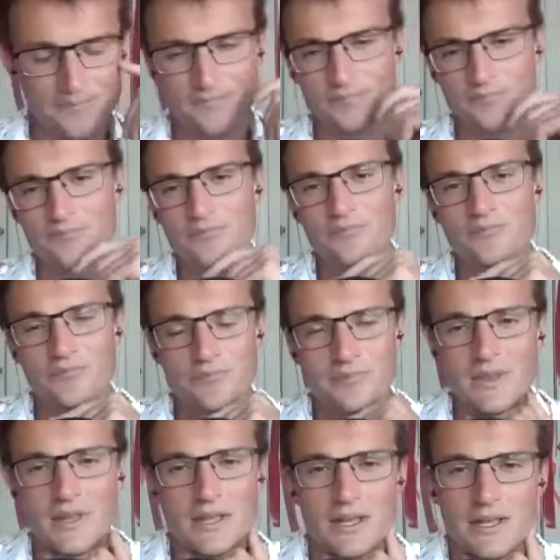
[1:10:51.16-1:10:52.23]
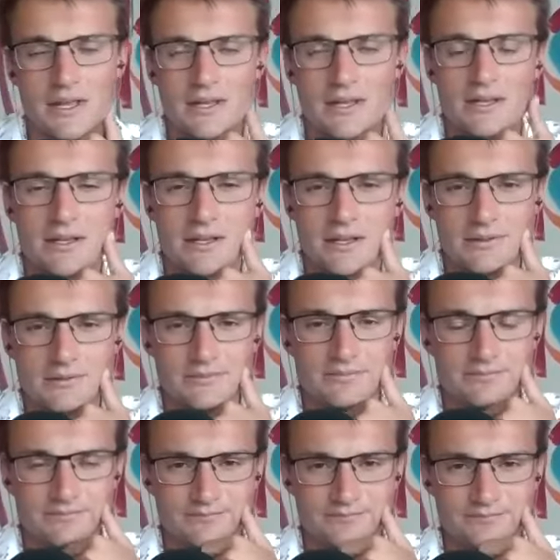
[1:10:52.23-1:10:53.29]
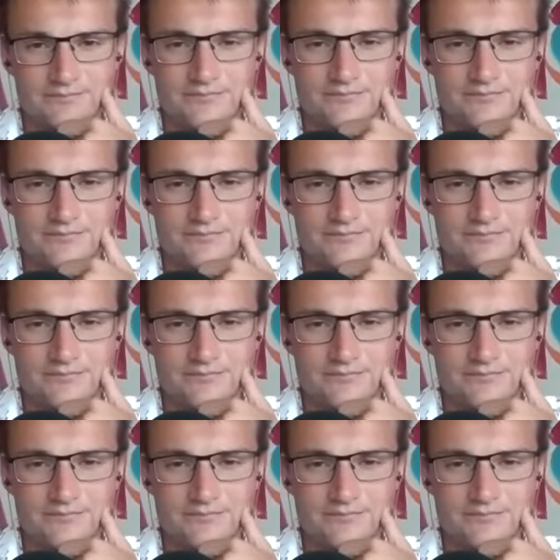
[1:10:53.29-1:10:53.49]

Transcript: strip off, everything goes into a bag,